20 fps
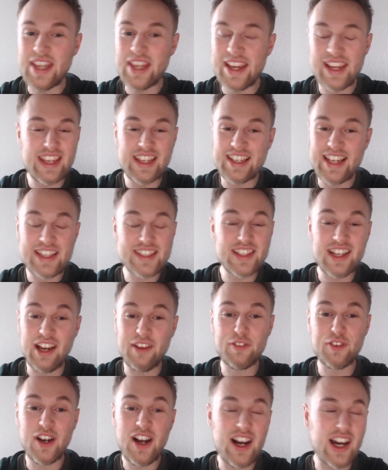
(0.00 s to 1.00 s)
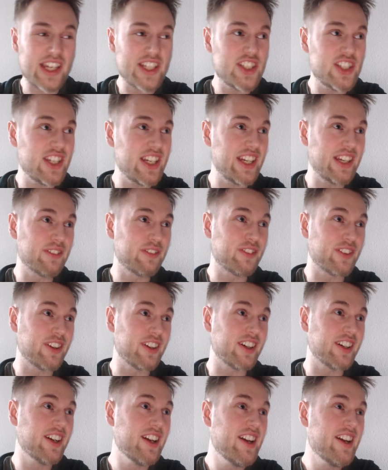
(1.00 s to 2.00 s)
taking less time for hygiene,
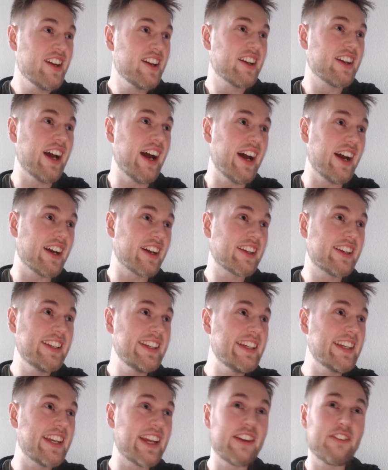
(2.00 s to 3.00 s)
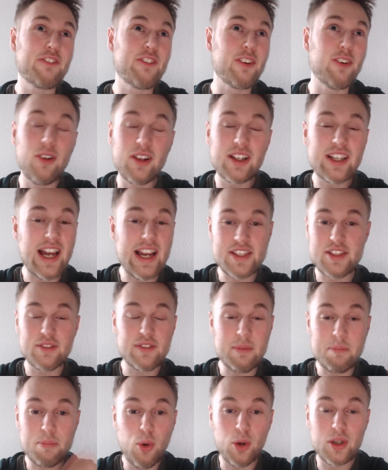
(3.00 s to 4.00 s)
for uh, cleaning, for all kinds of
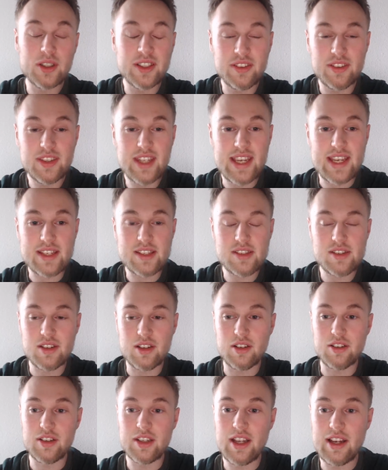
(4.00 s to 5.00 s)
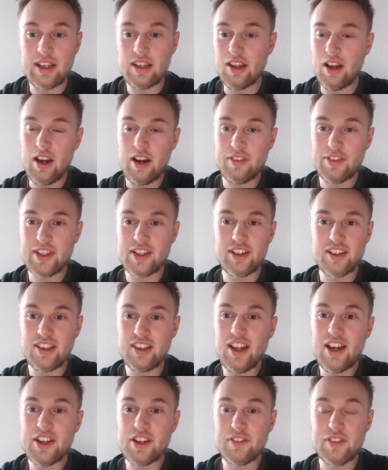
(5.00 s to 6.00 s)
important things. You know, lot, there are a
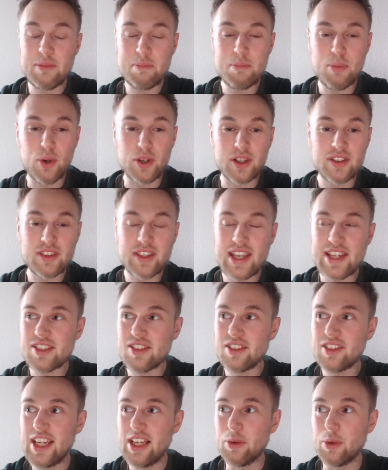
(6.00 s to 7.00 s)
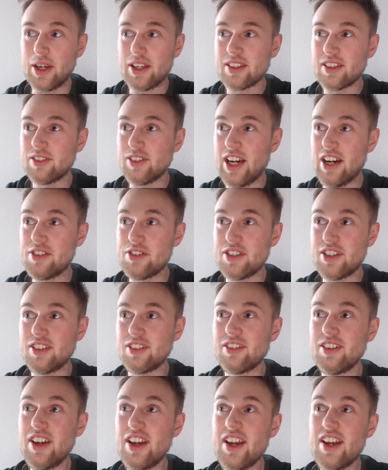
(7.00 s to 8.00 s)
lot of important things to deal with around
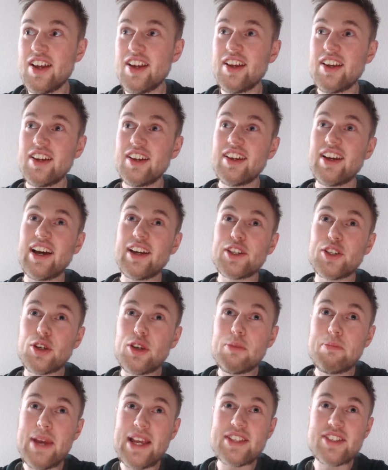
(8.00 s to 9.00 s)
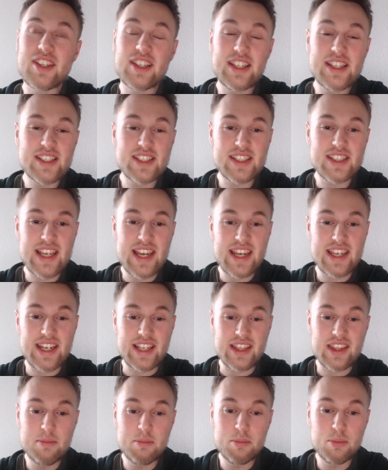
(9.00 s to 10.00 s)
you. You could basically say
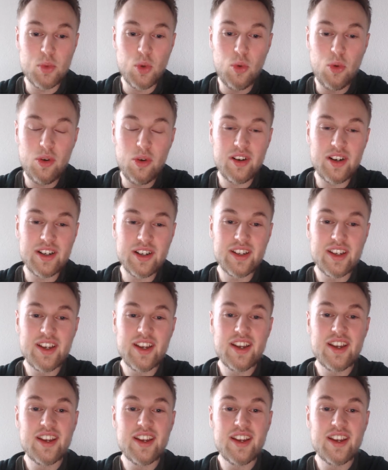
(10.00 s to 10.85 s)
that the more